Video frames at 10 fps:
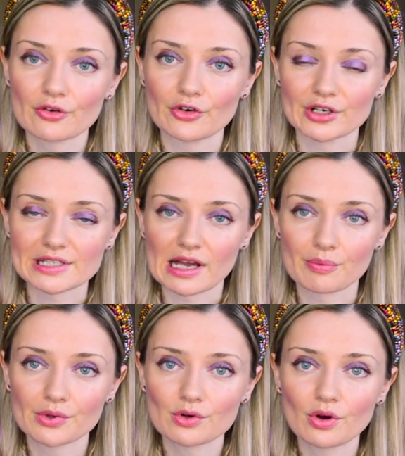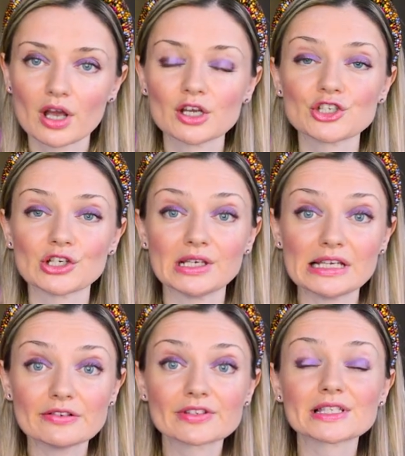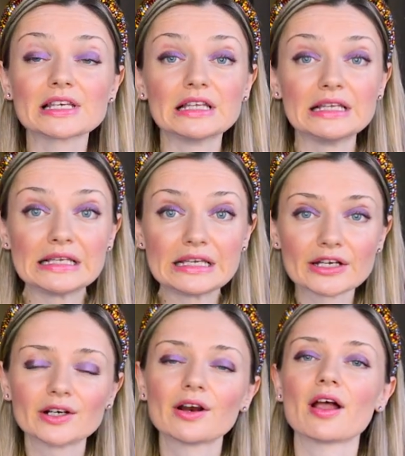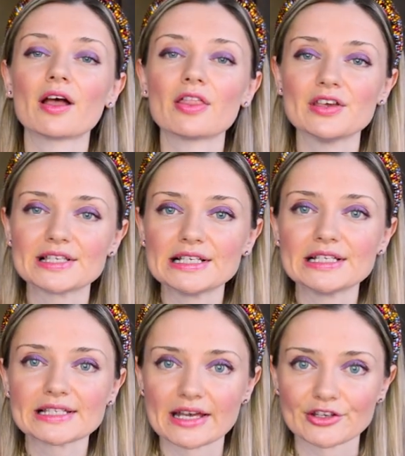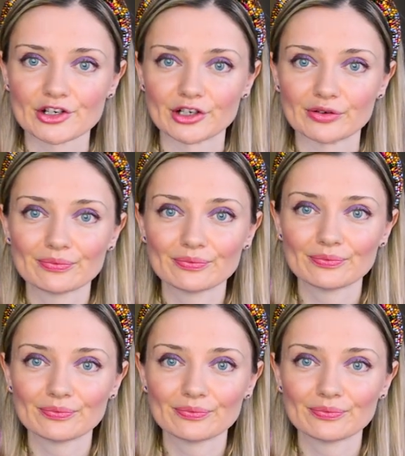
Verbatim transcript: For example, she lives near the city center.